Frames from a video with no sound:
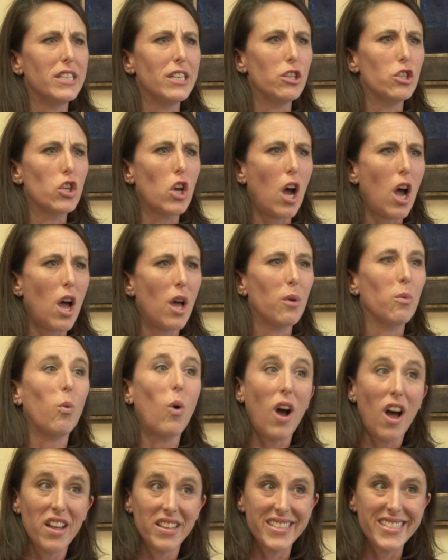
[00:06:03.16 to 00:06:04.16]
Dijon
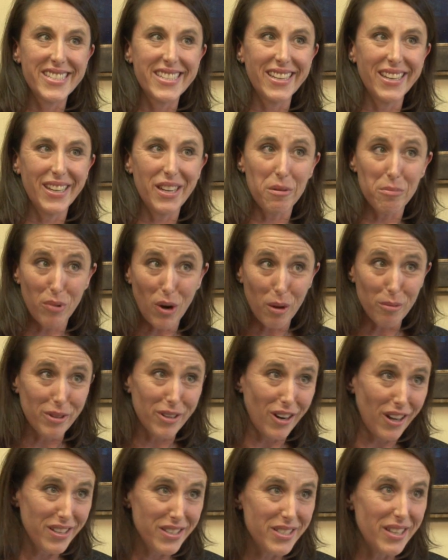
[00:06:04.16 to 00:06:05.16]
Juan City. I'm probably
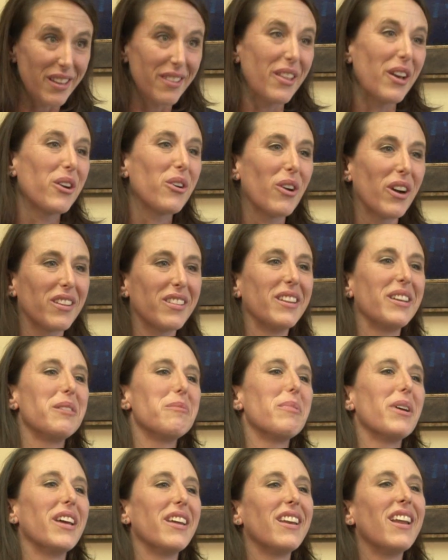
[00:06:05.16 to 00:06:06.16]
not saying that correctly,
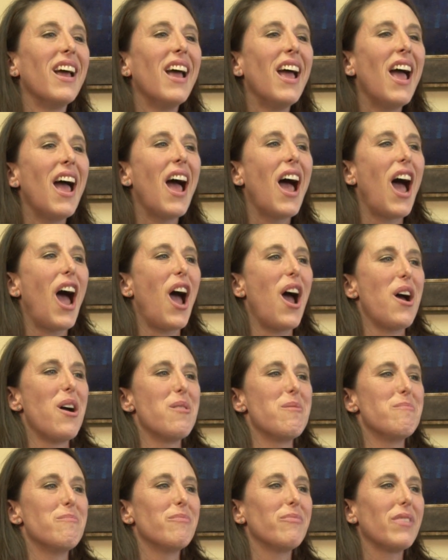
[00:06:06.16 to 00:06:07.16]
but
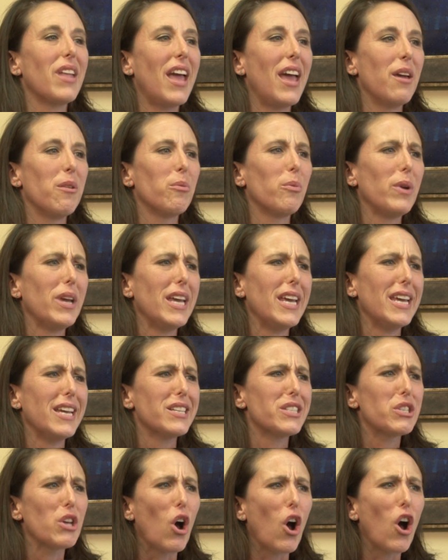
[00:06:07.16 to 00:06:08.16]
um, and we
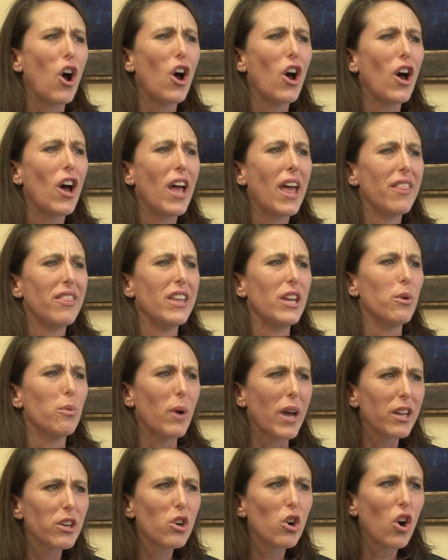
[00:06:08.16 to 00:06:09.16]
saw the
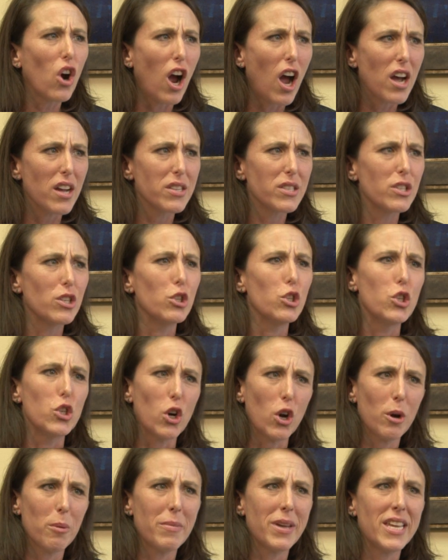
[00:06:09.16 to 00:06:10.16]
Red Cross
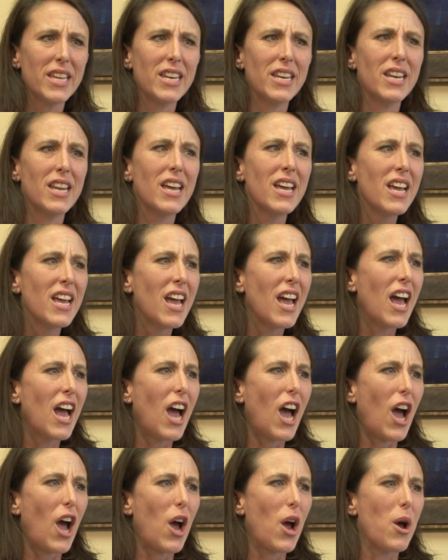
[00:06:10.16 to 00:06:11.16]
German.
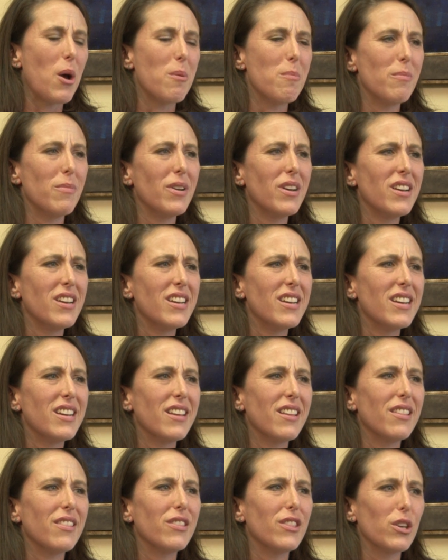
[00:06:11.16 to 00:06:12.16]
Um,
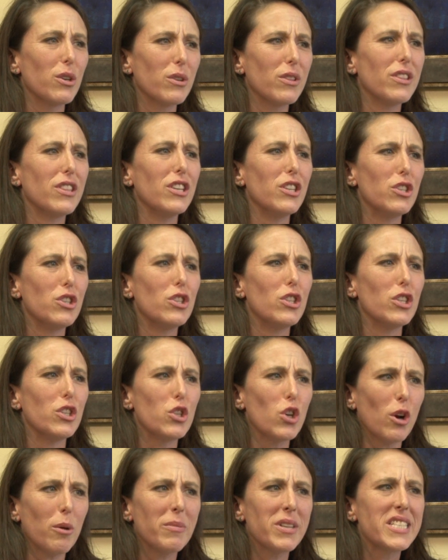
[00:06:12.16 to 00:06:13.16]
the, the, the
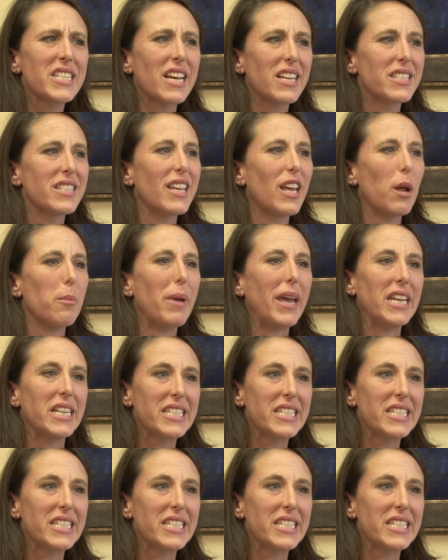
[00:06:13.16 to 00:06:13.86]
Germans had set up a